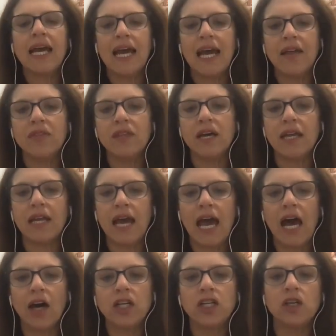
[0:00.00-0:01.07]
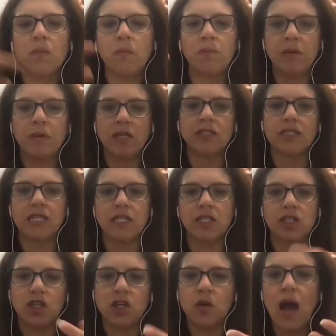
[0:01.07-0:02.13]
And then how do you build in
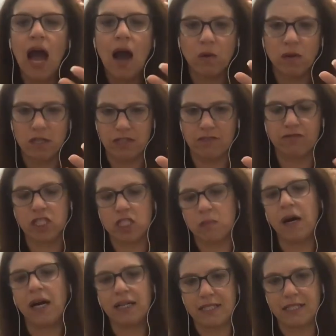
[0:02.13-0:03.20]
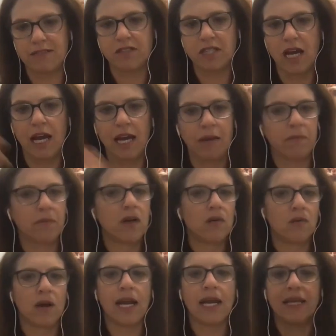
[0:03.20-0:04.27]
2 hours of responsive time,
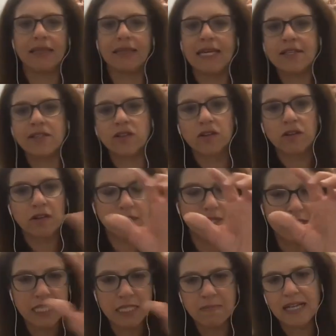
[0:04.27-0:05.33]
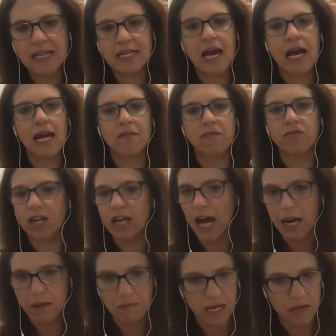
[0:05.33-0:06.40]
right? This is my time for
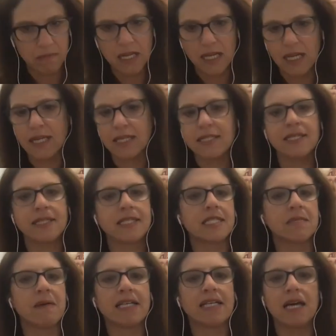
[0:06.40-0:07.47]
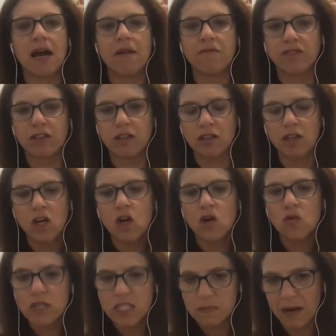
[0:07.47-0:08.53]
got-a-minute meetings. This is my time for
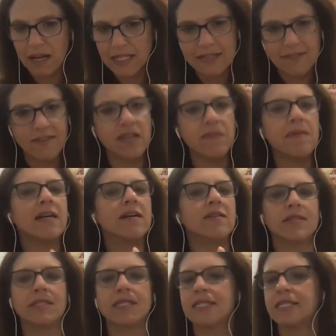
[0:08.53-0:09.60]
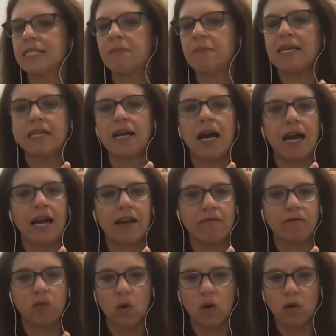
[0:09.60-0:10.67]
responsive emails. This is my time
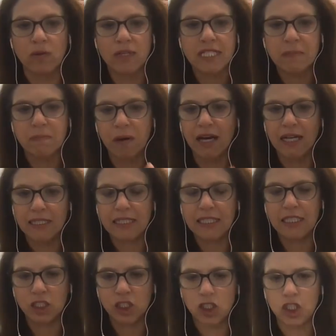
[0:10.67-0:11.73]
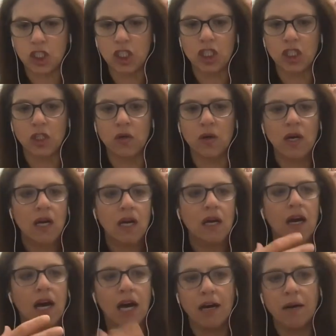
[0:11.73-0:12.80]
for responding to
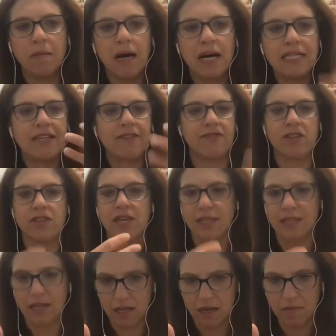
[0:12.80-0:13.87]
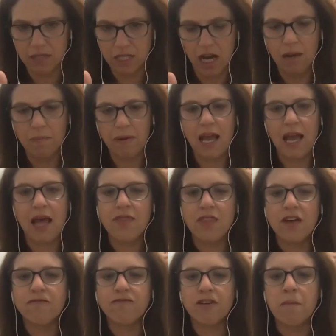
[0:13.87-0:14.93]
a different thing that comes up. And
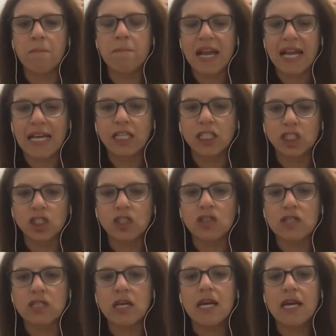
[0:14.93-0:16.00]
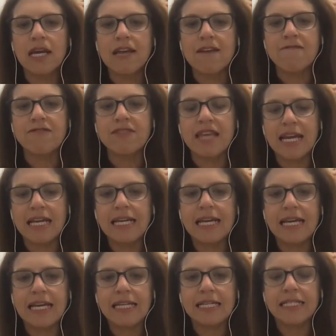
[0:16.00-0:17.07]
then for managers, if they
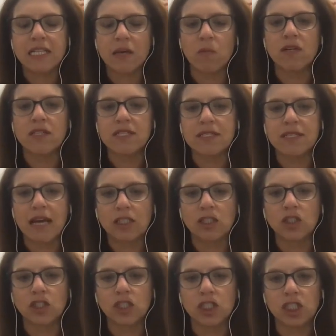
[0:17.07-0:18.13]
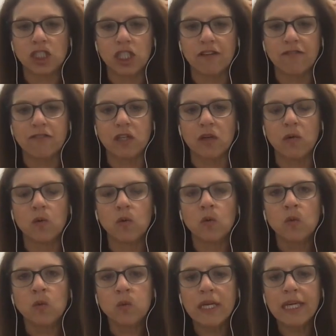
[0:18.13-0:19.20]
need someone scheduled to shift,
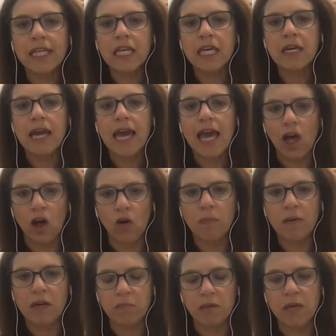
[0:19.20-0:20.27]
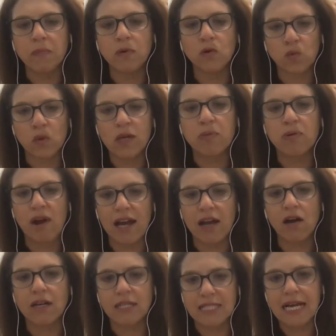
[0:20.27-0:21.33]
really helping people
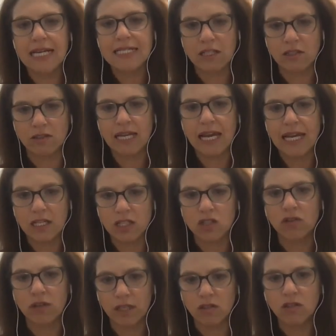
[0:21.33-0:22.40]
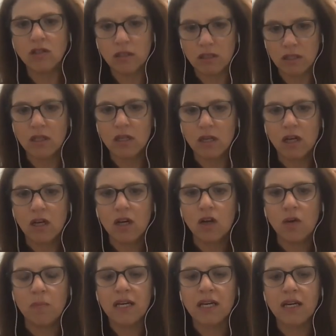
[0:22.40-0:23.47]
reprioritize their day is critical,
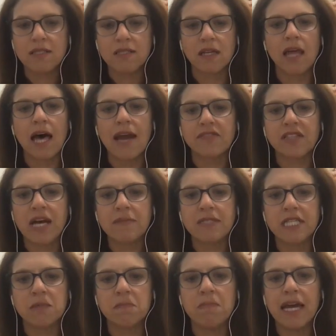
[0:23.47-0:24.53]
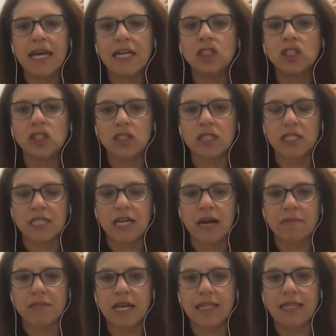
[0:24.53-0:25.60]
because a lot of times as managers in
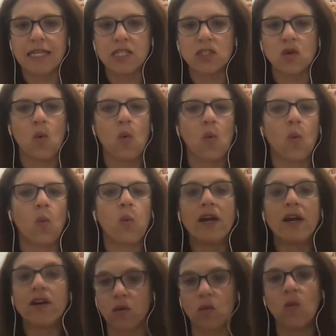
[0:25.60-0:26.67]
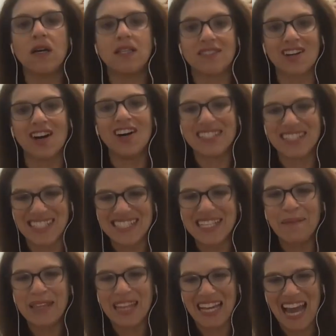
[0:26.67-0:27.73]
times like this, we're the ones causing
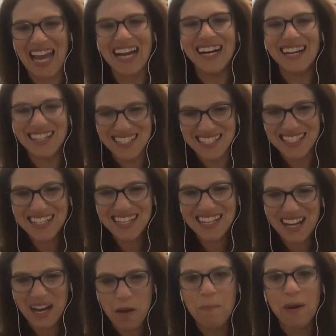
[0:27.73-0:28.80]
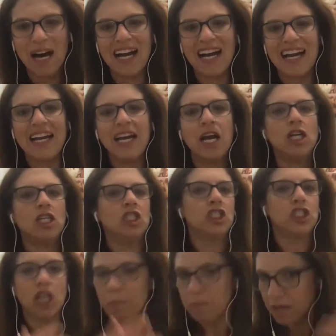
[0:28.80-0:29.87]
some of the chaos by
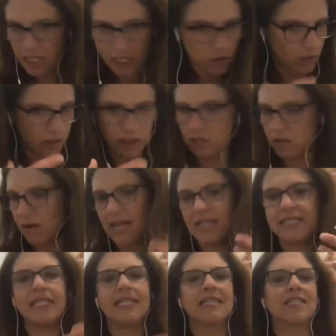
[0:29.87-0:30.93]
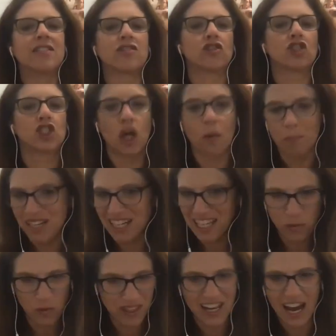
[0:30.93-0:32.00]
jumping in with new ideas or jumping in
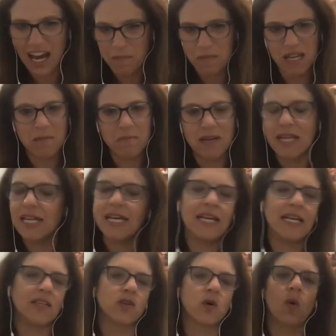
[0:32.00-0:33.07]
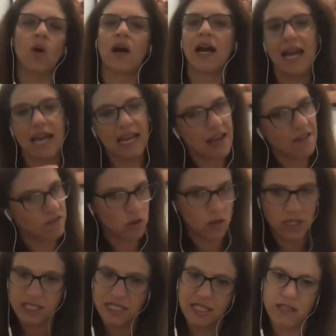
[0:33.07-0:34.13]
with got-a-minute meetings, or, hey, have you
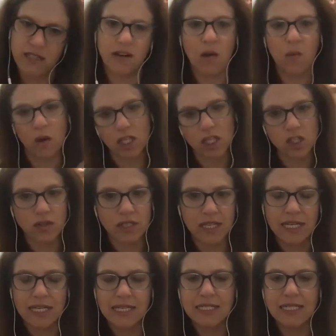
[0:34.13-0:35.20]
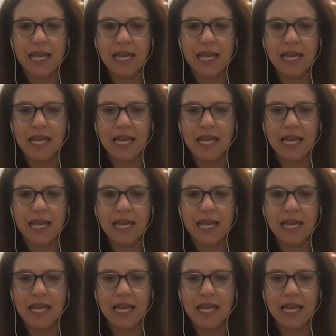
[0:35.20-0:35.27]
considered, I want to do this?